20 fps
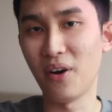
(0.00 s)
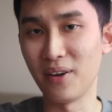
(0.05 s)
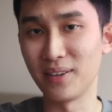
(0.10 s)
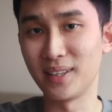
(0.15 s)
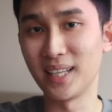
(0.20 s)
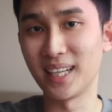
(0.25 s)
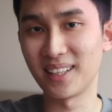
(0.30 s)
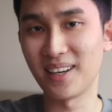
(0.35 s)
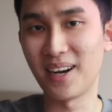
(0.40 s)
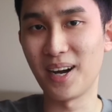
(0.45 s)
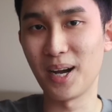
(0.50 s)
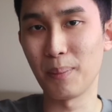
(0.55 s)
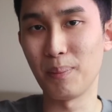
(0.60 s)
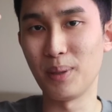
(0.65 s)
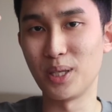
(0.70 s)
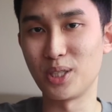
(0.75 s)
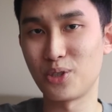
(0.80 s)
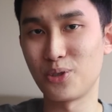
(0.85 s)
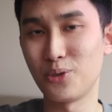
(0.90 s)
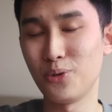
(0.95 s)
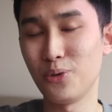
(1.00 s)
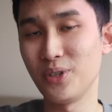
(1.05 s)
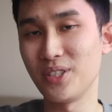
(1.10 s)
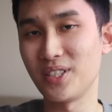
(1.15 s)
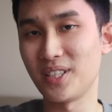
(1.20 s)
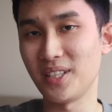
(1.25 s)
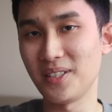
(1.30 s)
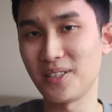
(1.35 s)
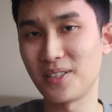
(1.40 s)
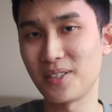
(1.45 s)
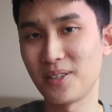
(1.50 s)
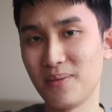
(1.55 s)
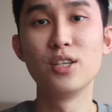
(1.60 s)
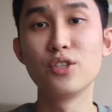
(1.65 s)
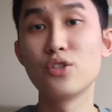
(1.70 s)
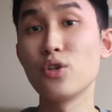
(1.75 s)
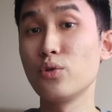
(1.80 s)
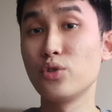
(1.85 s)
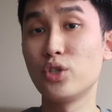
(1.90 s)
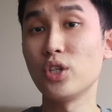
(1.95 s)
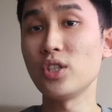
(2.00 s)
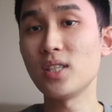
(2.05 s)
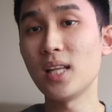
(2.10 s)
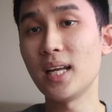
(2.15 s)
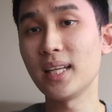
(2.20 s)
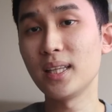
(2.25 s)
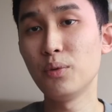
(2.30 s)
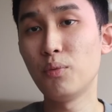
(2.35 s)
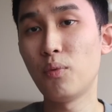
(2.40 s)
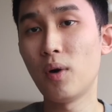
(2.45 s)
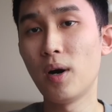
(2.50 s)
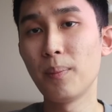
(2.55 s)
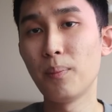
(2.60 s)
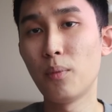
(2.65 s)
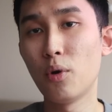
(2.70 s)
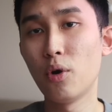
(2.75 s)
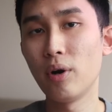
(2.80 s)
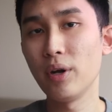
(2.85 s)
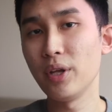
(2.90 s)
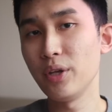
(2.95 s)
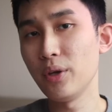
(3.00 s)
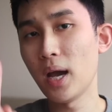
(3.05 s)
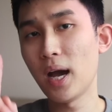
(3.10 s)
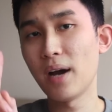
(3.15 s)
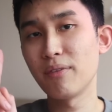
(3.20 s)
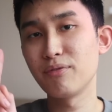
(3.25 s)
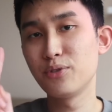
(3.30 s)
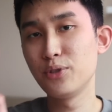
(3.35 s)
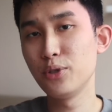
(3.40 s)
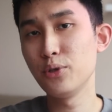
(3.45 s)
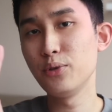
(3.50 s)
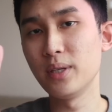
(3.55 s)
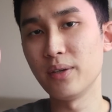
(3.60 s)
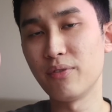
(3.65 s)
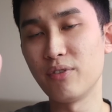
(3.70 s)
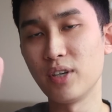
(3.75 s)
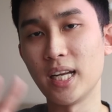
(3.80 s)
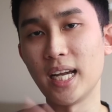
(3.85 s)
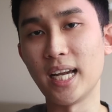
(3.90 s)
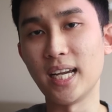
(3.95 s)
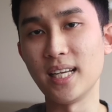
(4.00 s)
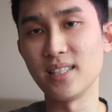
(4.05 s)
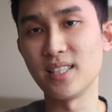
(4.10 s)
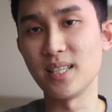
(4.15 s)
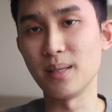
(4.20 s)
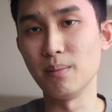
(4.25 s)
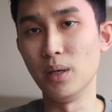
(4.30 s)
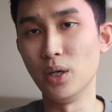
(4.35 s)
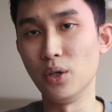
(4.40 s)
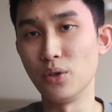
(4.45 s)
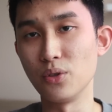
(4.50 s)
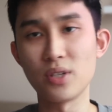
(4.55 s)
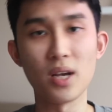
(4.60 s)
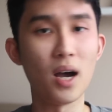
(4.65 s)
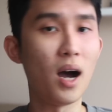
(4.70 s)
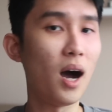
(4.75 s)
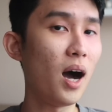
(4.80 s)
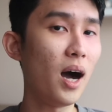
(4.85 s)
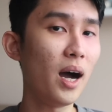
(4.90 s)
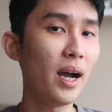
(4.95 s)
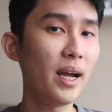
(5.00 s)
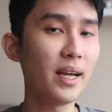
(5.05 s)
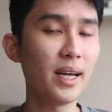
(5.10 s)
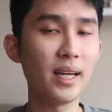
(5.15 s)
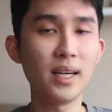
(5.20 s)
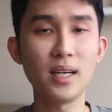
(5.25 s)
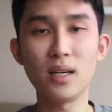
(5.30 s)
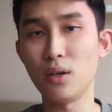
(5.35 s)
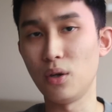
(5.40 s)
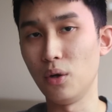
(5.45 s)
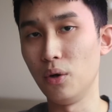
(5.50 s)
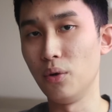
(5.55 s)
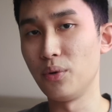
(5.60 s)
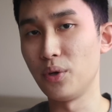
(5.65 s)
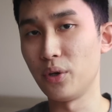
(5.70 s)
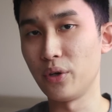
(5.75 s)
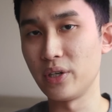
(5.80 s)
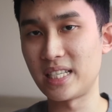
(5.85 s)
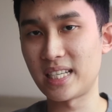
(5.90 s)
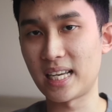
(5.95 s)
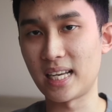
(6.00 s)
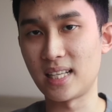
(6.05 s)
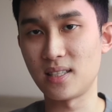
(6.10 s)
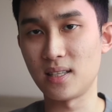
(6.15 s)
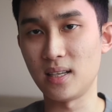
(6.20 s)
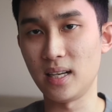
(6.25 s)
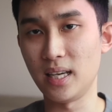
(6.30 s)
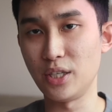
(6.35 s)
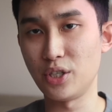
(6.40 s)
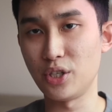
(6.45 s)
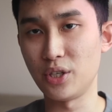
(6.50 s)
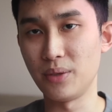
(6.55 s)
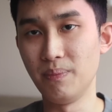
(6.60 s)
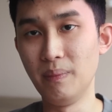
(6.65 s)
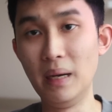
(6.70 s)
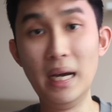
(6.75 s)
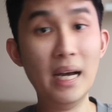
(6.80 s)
on that high-pitched noises. So just like the One More, you have two different ANC modes, high and low noise cancellation.